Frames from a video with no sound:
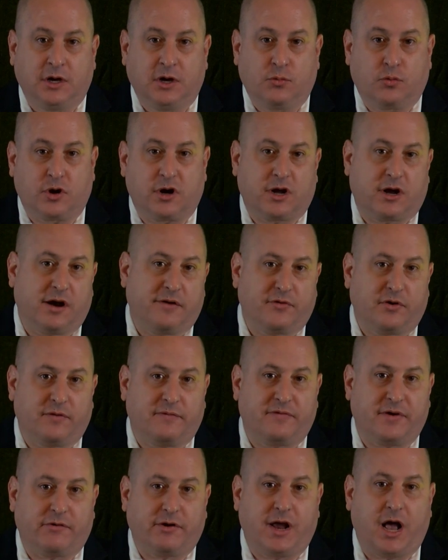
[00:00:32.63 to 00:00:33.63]
We're going to cover a
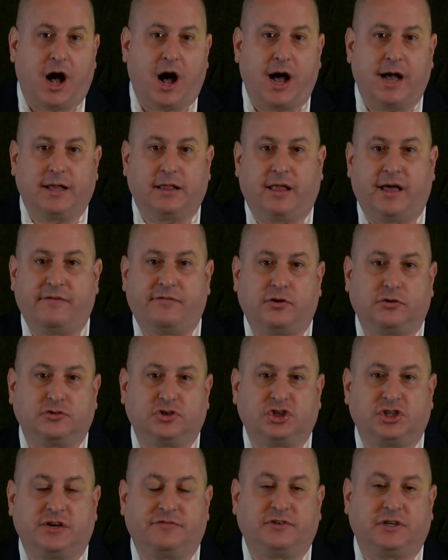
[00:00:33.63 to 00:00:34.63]
very high-level
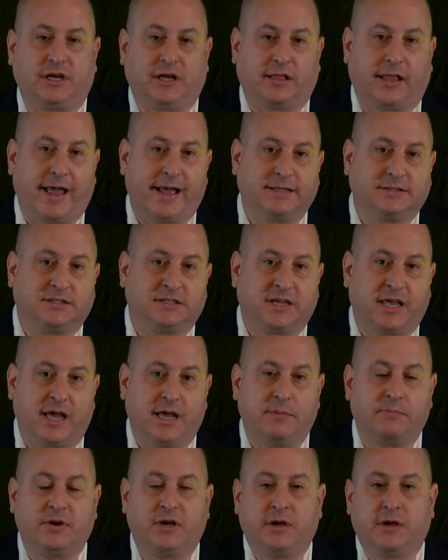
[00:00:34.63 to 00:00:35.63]
shifting
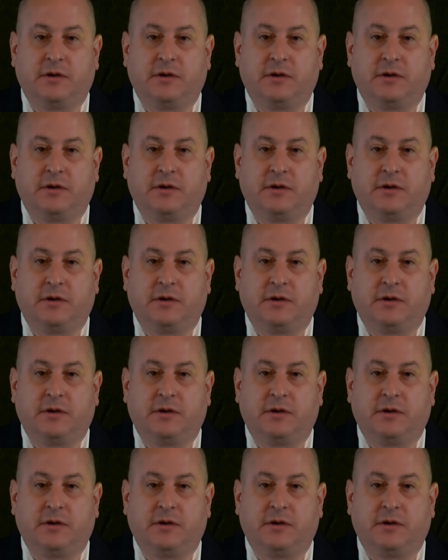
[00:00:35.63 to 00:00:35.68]
landscape.